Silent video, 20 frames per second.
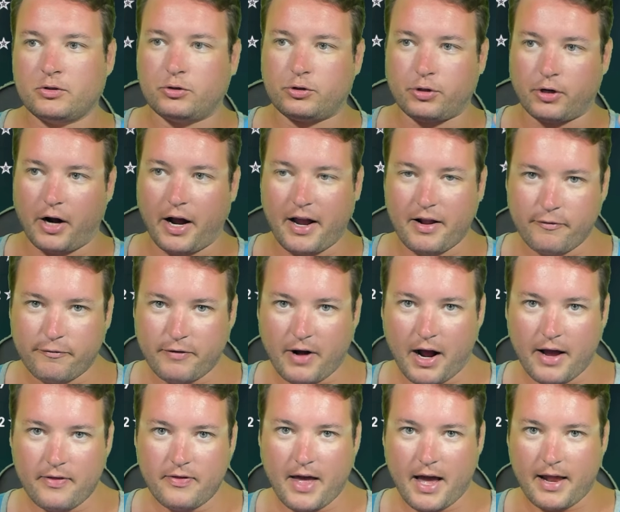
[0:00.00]
Try and
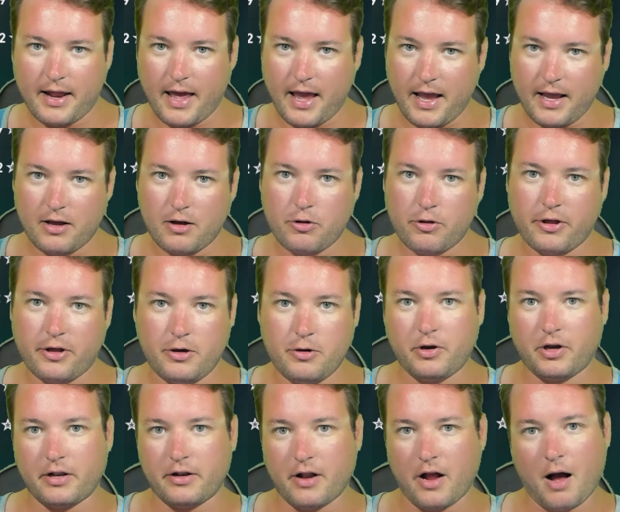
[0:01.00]
find that angle that you
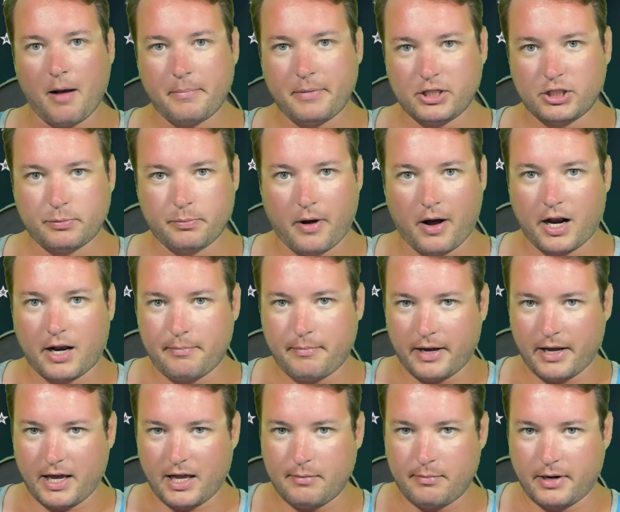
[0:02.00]
cannot be spotted
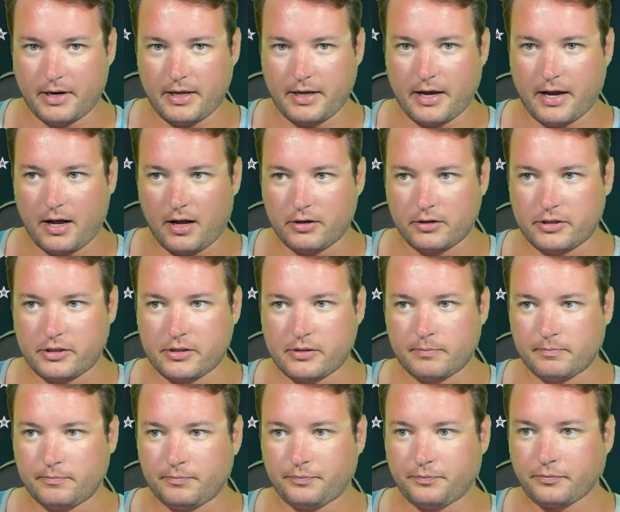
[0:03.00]
by anybody else.
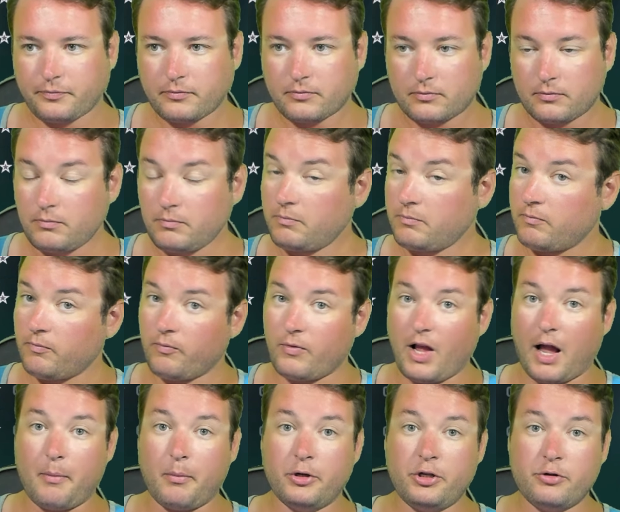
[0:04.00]

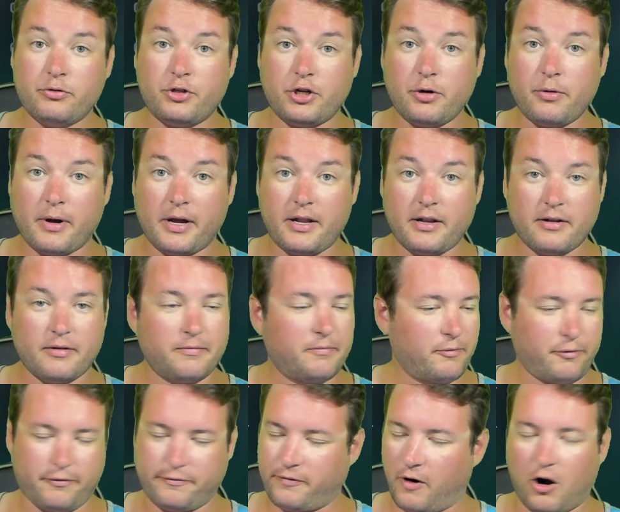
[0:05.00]
And when you do it,
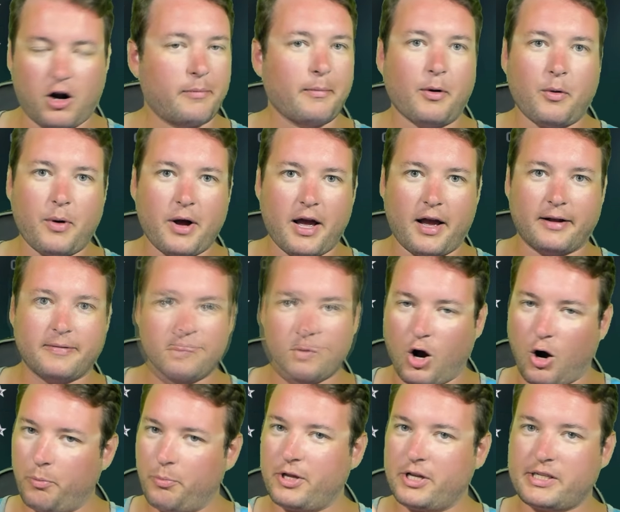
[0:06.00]
farm away.
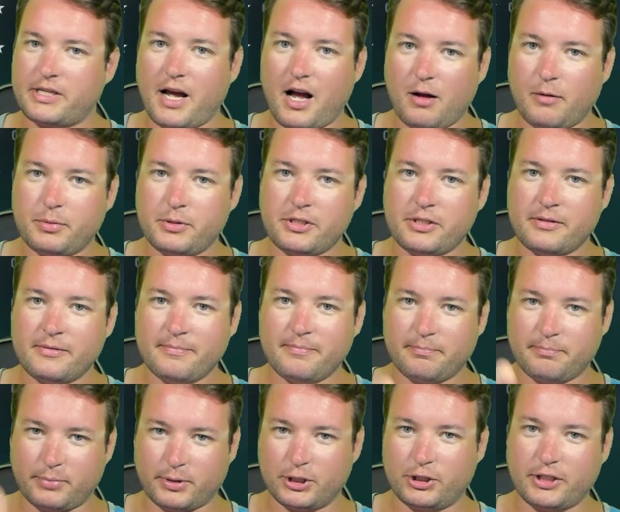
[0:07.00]
Hope this helps.
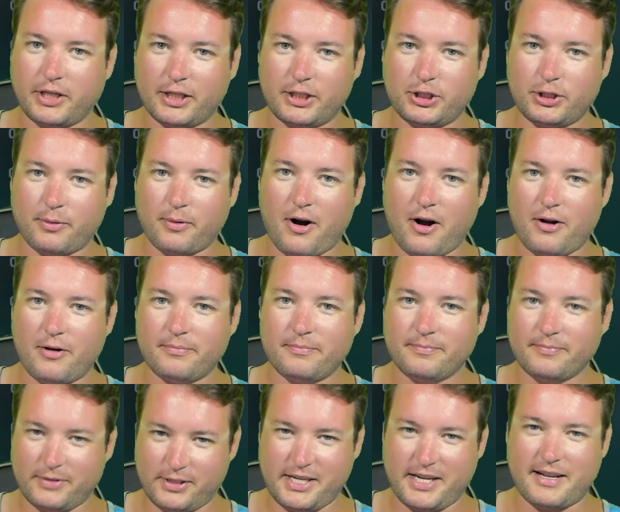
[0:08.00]
Appreciate you all.
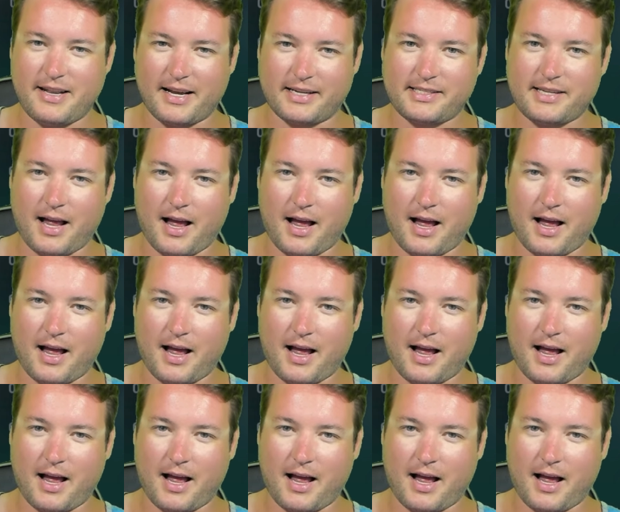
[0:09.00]
See you next